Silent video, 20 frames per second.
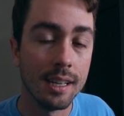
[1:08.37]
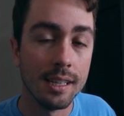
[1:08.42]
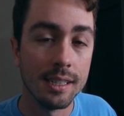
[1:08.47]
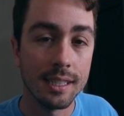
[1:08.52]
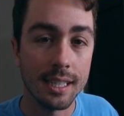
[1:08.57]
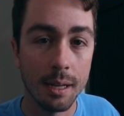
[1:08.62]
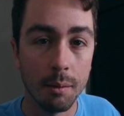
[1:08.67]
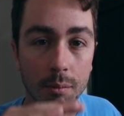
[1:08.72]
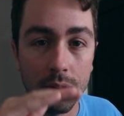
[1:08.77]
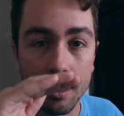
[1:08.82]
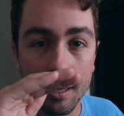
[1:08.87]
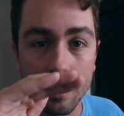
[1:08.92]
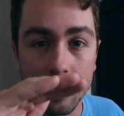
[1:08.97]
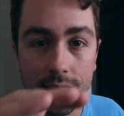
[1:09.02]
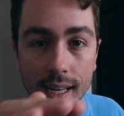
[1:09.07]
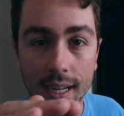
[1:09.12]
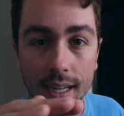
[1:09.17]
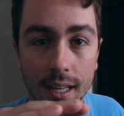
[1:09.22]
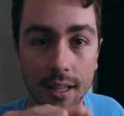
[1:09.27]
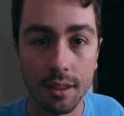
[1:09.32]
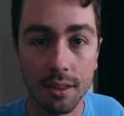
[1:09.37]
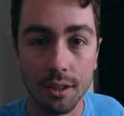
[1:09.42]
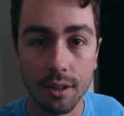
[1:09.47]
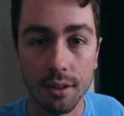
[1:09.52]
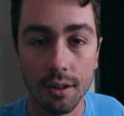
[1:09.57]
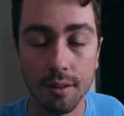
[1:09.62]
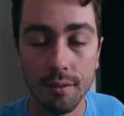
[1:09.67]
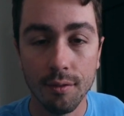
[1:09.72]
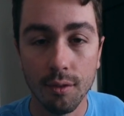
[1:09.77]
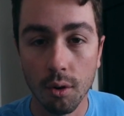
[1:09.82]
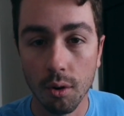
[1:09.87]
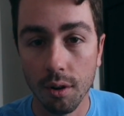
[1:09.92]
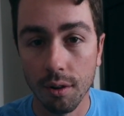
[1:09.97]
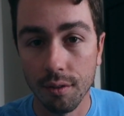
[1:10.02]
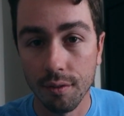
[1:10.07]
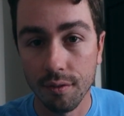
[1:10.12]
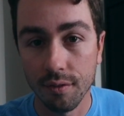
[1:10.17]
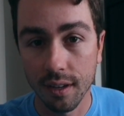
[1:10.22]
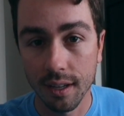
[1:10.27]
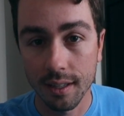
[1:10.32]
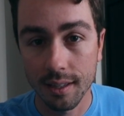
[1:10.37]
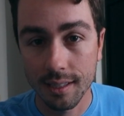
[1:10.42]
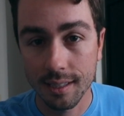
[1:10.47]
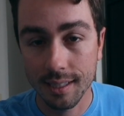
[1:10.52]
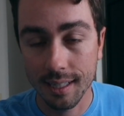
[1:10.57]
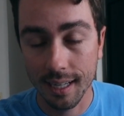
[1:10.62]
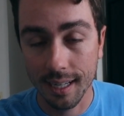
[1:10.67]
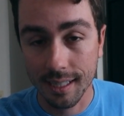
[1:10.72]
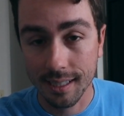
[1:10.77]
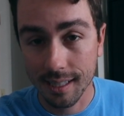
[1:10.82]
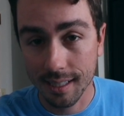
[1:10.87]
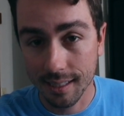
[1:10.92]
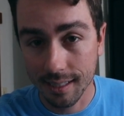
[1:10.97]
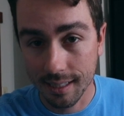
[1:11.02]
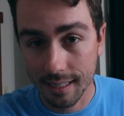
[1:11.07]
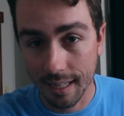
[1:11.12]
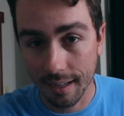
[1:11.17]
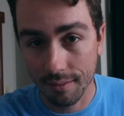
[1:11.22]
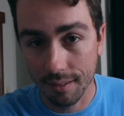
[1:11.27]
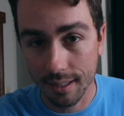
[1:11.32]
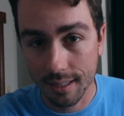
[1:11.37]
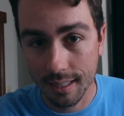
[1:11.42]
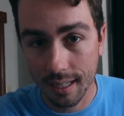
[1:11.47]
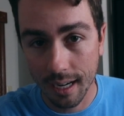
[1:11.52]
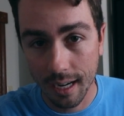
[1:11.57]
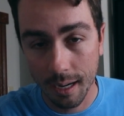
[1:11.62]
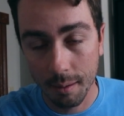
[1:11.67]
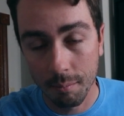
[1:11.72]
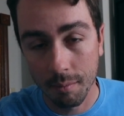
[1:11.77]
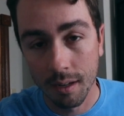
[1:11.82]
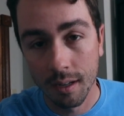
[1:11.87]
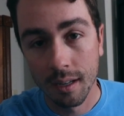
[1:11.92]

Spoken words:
Same with the second, third, fourth, fifth, sixth, and seventh time